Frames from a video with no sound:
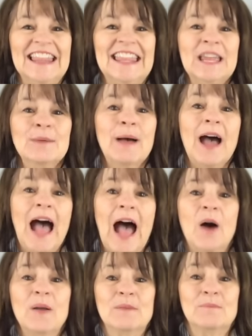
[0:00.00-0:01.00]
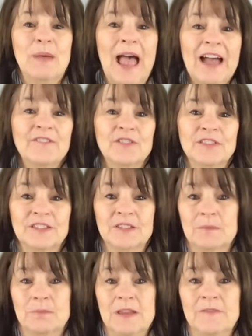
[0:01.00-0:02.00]
Think about how impactful this
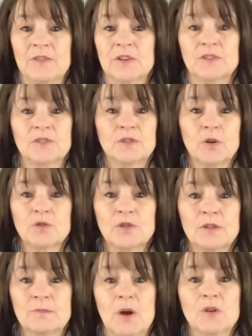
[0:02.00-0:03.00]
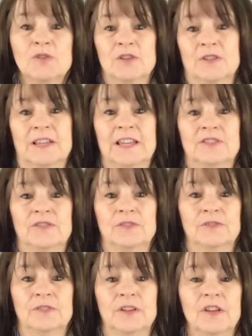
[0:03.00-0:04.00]
could be for social emotional
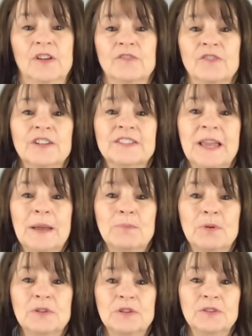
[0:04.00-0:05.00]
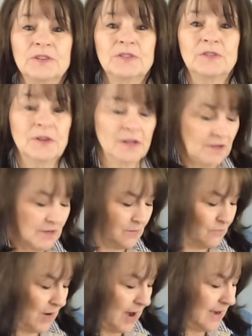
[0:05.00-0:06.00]
issues. For example, your student could
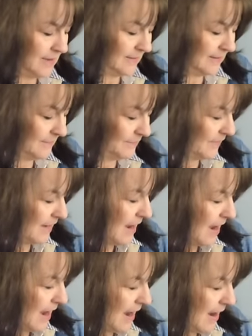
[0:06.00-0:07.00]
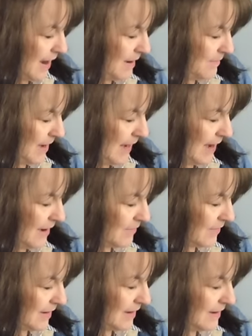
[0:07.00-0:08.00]
write, "I'm
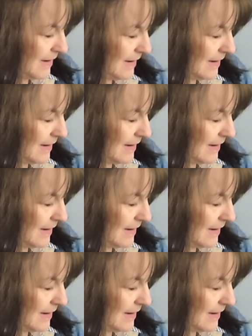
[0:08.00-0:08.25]
angry